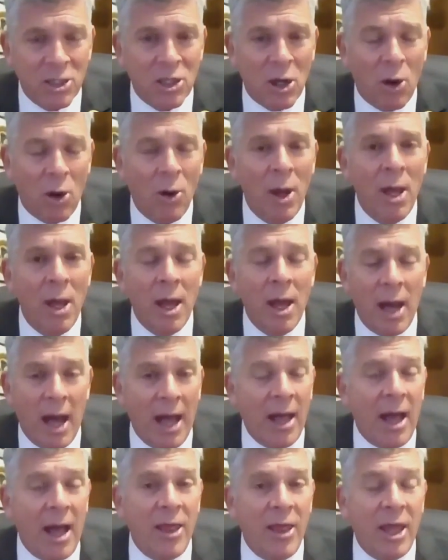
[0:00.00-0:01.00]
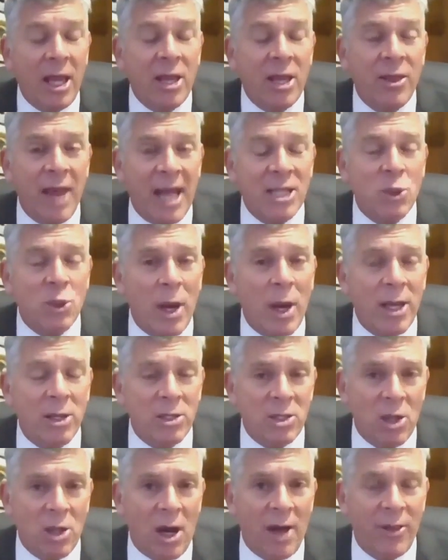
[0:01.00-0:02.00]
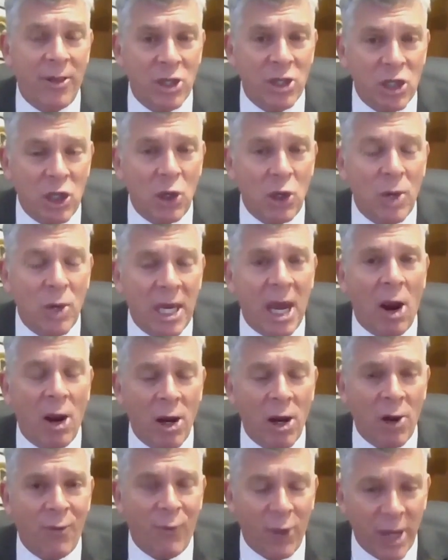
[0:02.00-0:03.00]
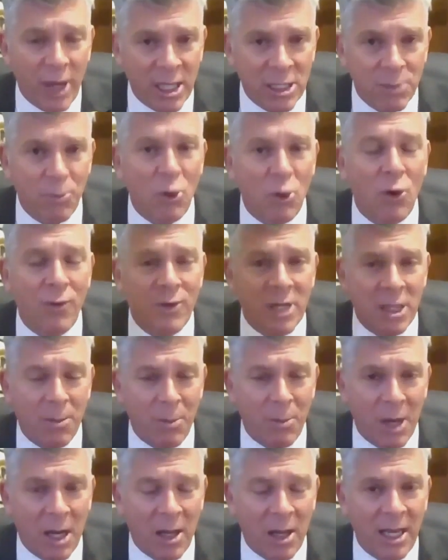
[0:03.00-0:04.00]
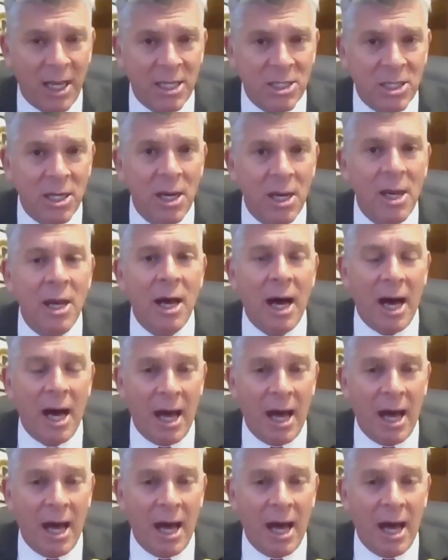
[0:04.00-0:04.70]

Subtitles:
And so I think that's why you saw the 2 carrier fleets move to the Middle East